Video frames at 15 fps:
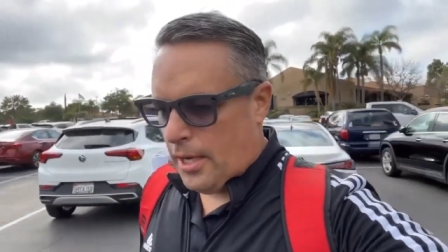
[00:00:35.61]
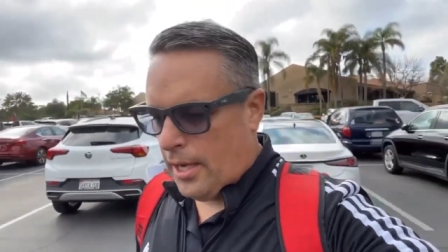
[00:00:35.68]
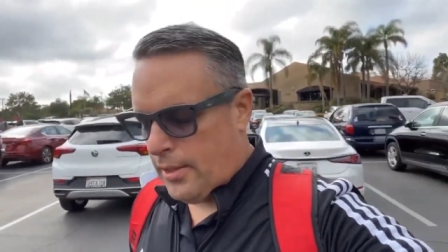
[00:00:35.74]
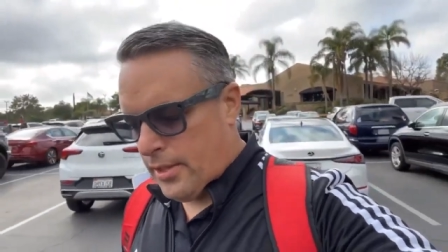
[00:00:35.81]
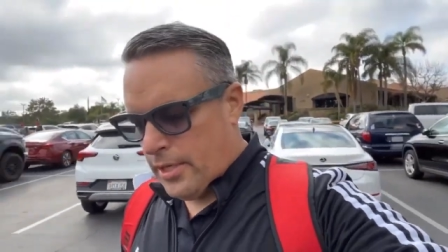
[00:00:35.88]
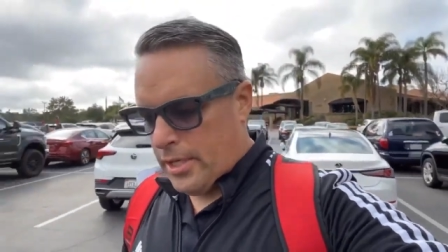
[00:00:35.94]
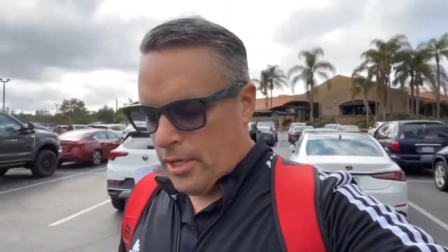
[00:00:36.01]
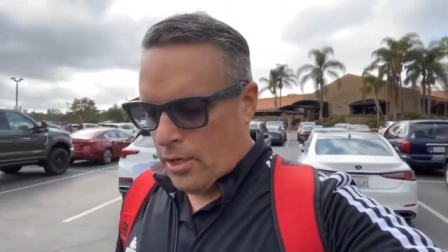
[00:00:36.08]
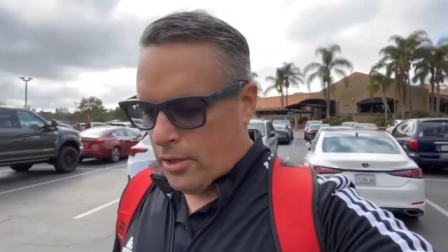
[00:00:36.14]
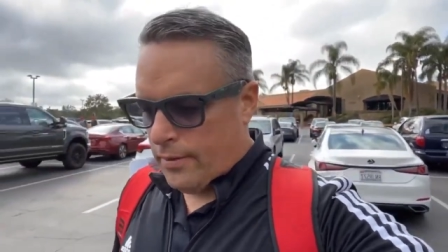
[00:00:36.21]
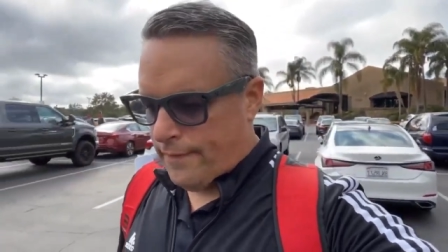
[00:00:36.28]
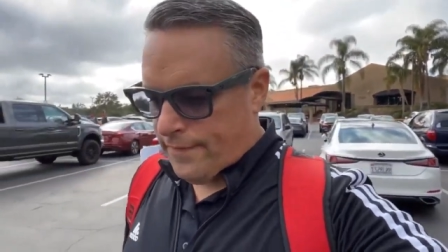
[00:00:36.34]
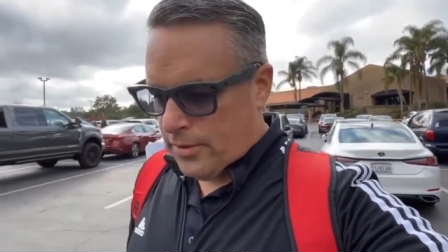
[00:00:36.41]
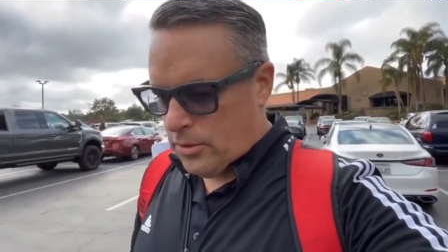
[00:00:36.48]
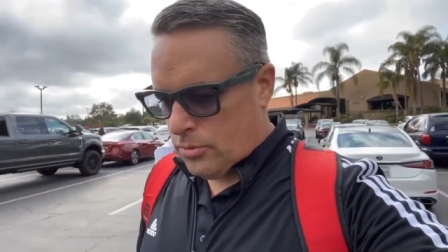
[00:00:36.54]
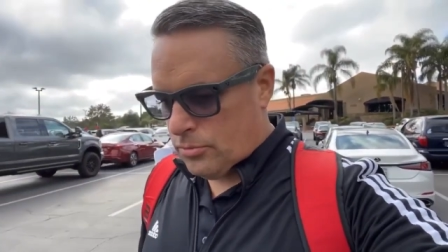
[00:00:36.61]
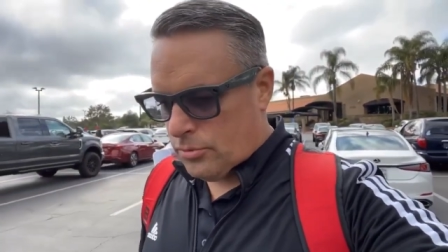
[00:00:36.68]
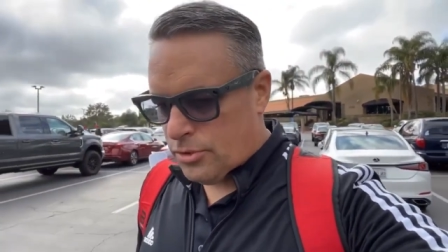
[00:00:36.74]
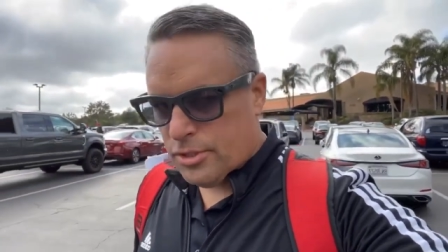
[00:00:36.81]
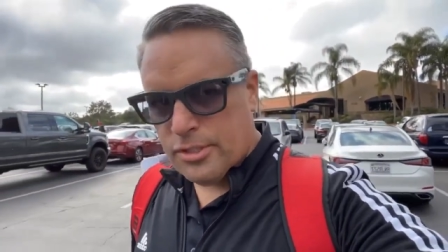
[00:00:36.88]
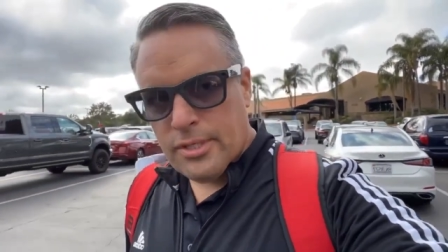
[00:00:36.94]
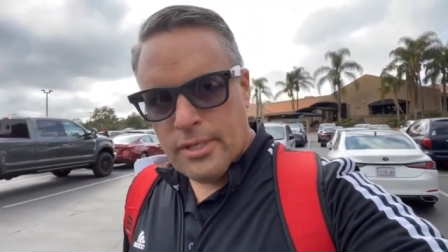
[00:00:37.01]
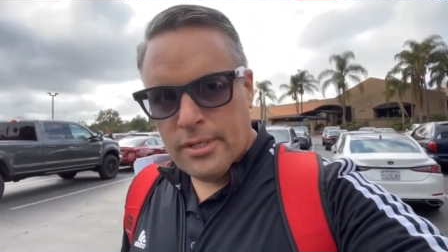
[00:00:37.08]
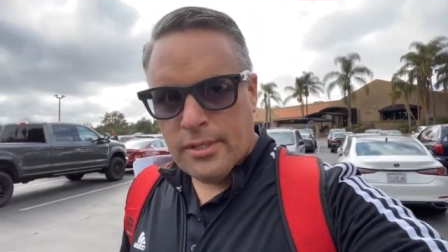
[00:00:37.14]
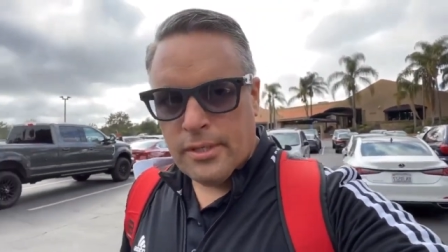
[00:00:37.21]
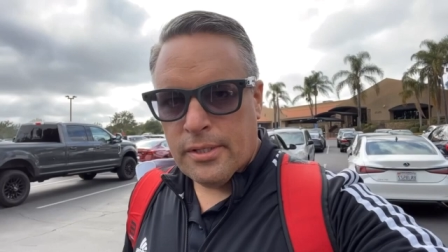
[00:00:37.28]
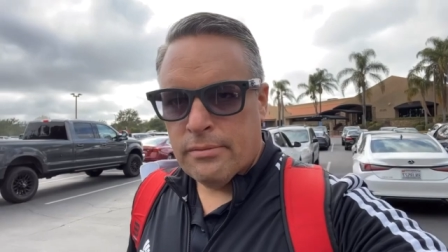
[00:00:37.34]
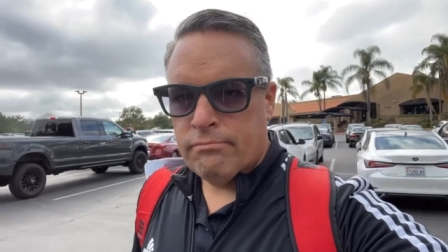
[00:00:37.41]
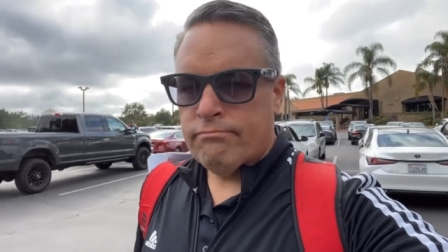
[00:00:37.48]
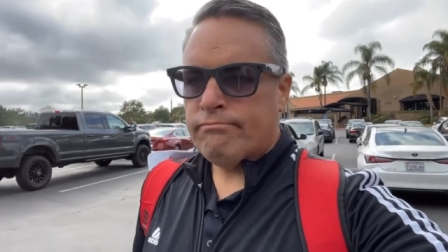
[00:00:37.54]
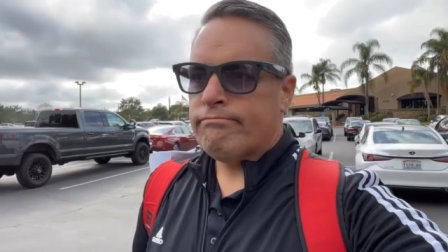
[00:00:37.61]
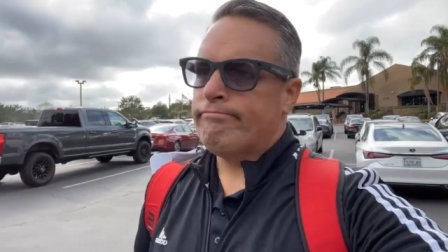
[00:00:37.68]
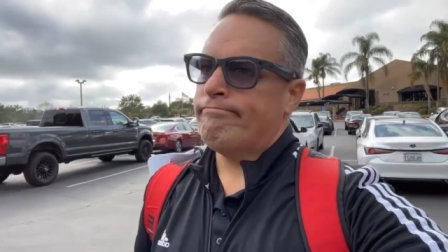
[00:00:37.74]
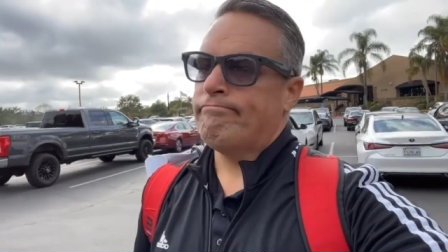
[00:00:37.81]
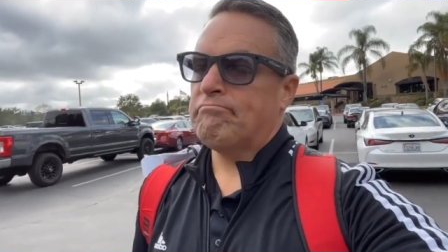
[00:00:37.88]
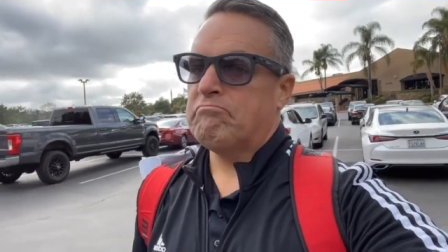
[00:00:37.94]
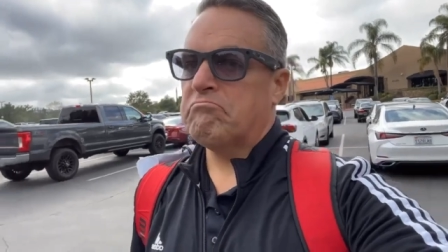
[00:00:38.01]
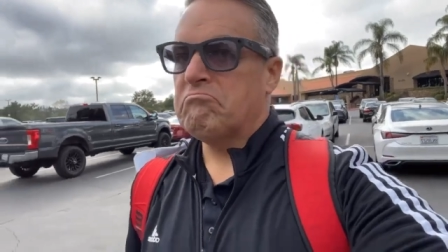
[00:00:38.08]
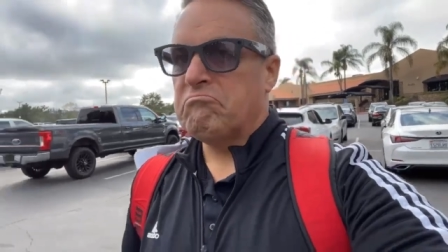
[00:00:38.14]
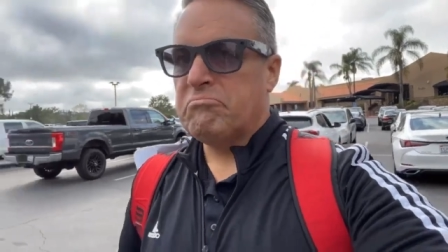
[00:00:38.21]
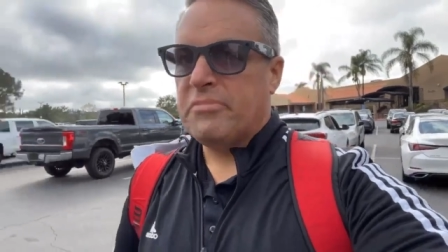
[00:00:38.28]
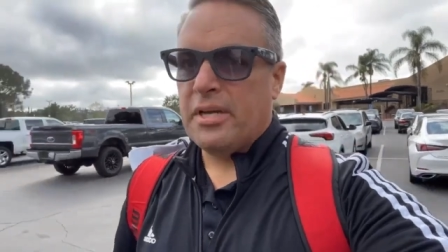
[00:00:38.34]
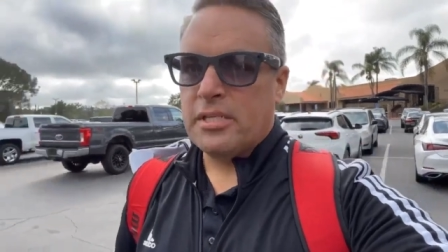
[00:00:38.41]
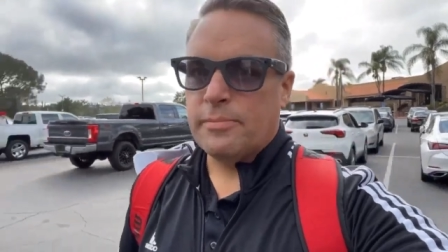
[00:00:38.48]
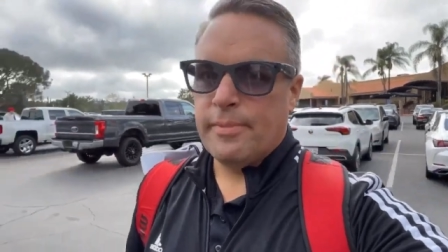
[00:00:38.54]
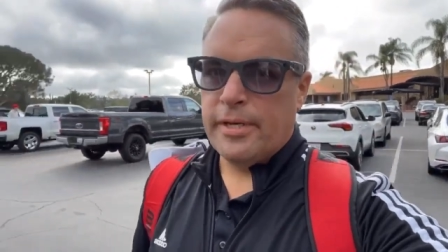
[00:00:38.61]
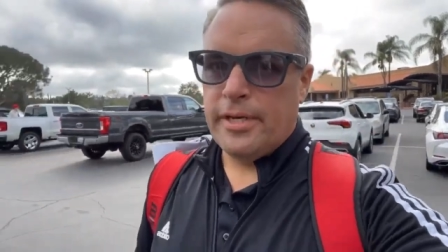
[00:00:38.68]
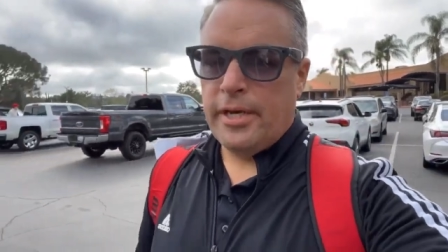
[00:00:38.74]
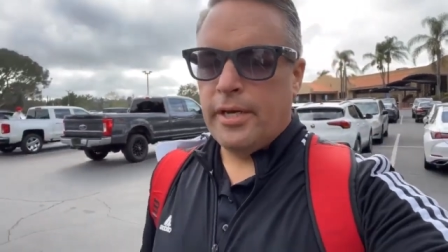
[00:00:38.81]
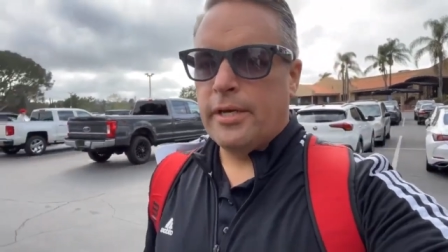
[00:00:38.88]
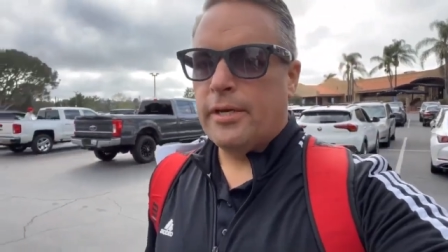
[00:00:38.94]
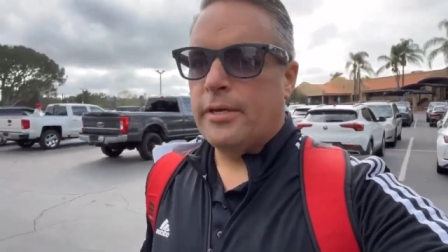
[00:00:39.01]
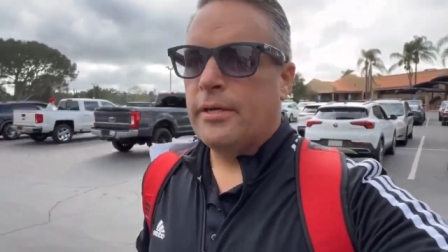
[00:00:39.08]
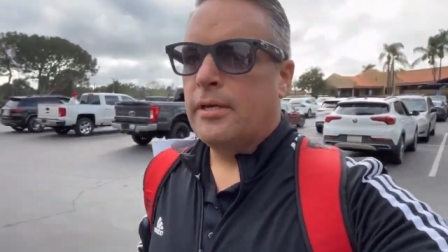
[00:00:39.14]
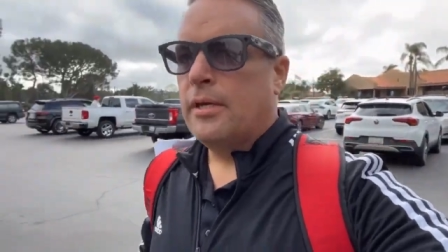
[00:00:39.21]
and then get on the phones, and then that's my day.